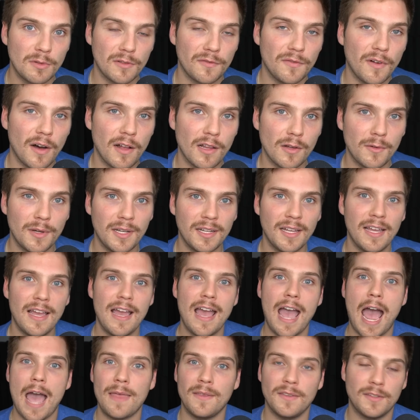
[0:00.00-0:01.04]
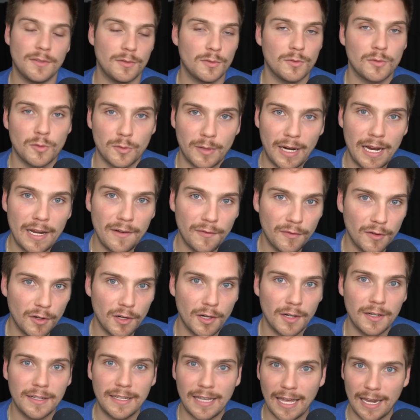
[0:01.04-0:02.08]
were following. And this was great
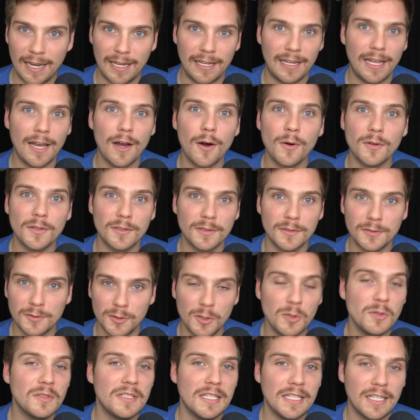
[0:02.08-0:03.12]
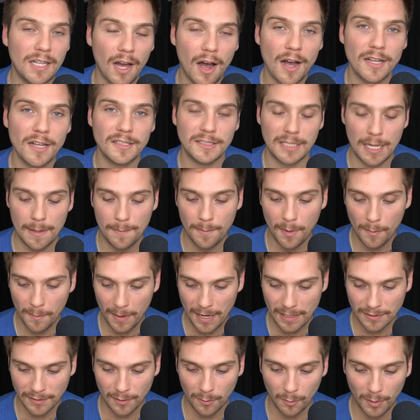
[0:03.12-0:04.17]
for getting out juicy gossip
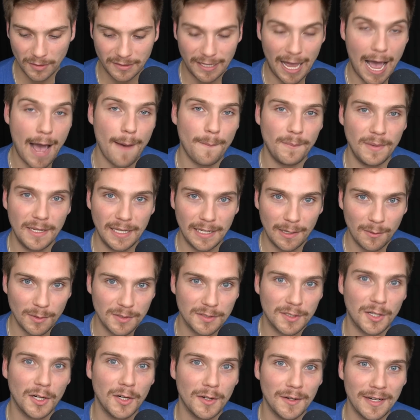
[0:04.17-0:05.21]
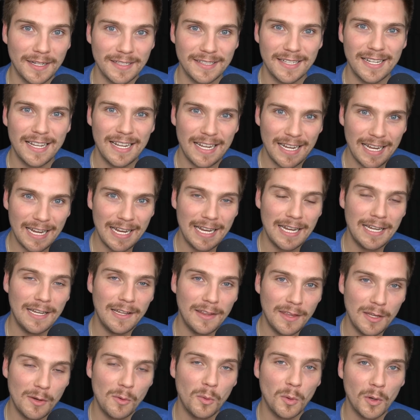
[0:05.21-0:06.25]
based on what's happening, what's current in
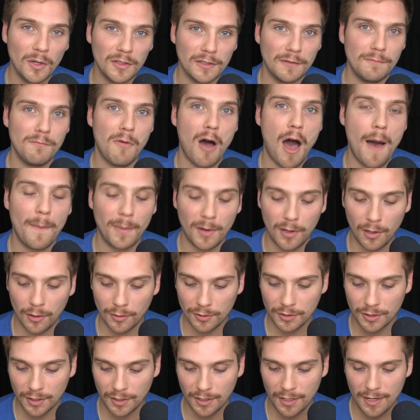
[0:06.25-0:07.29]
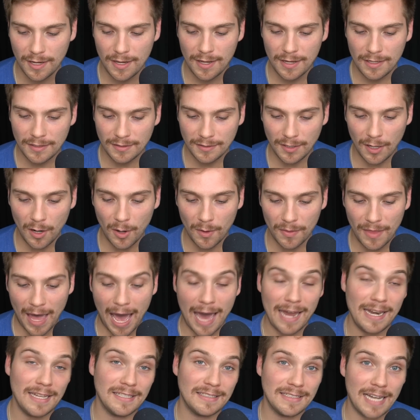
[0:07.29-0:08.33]
the world of pop culture. So
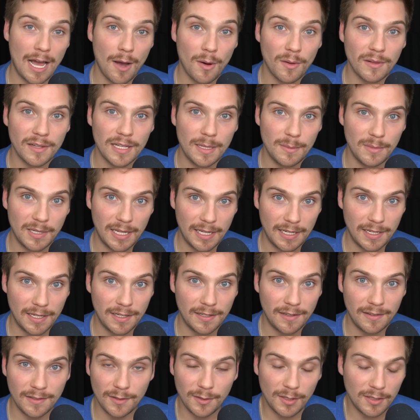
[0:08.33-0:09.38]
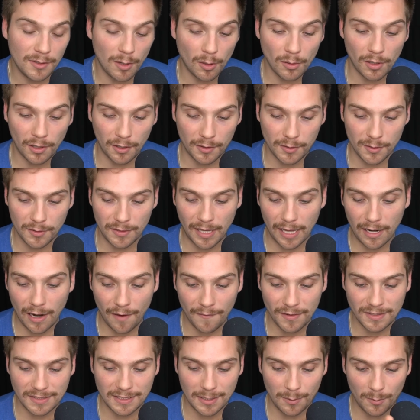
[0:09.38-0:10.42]
that is now eliminated. You can no longer do that,
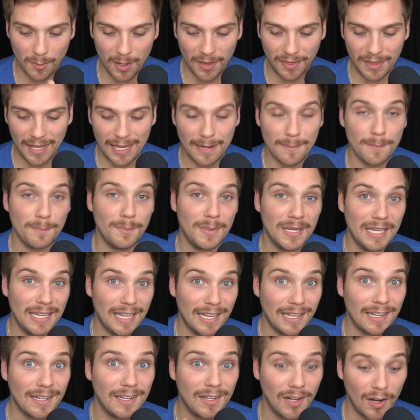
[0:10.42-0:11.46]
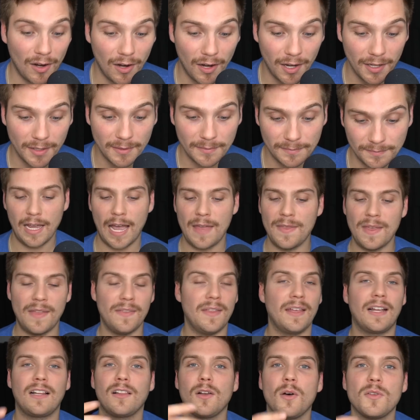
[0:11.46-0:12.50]
obviously, with it being gone. And then
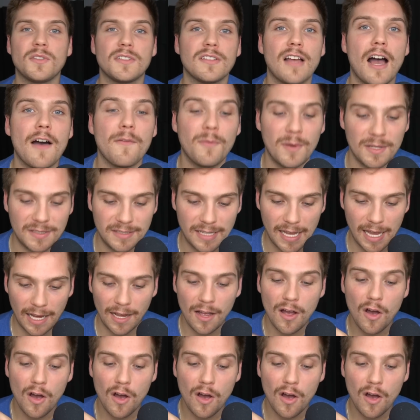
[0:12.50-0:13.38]
it closes off with saying,